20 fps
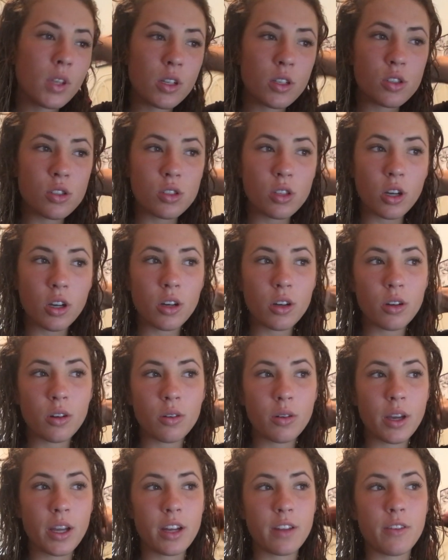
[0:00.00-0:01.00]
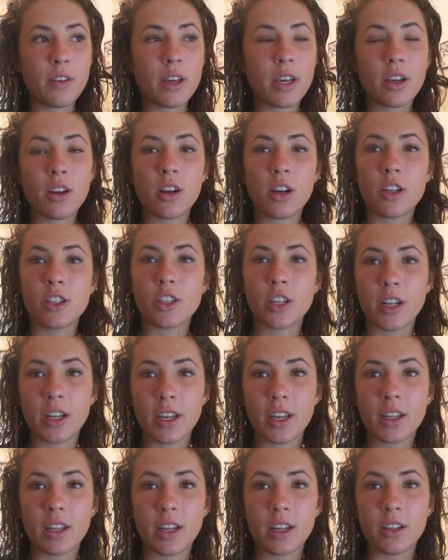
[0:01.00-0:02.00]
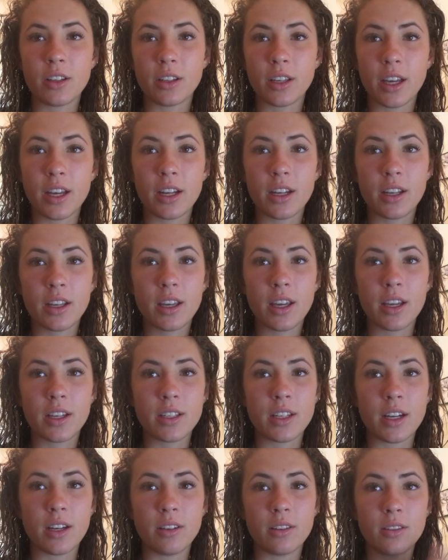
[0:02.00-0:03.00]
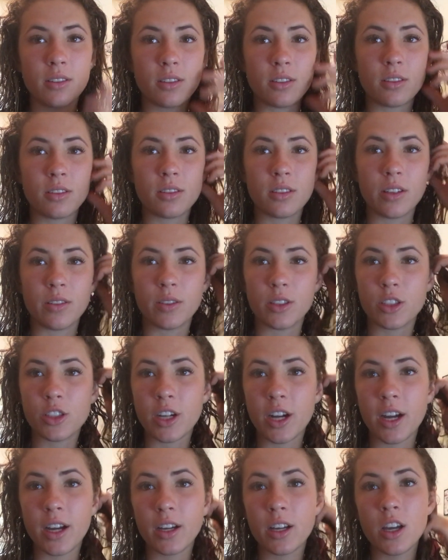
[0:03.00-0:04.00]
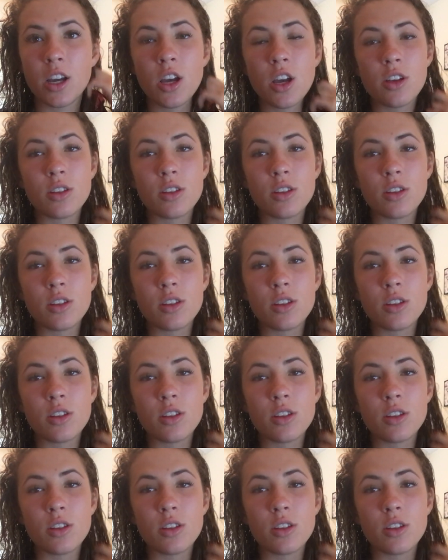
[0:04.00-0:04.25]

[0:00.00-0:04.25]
if you get caught drugging, then you'll get kicked out of the track.